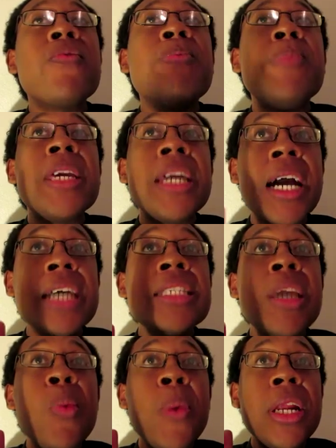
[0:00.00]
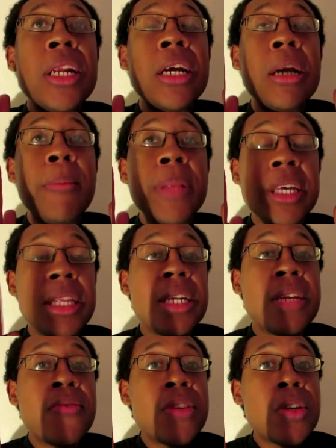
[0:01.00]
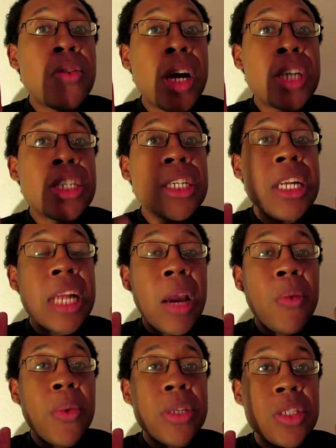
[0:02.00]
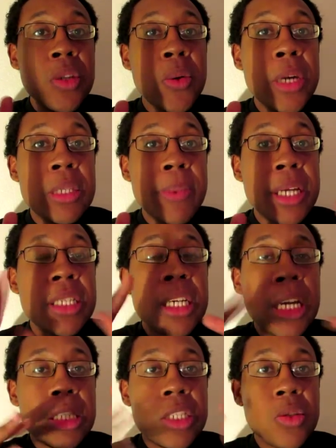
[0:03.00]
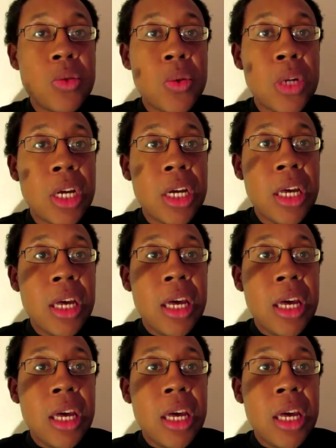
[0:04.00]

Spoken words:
Because it went in a completely different direction and I was so expecting it to sort of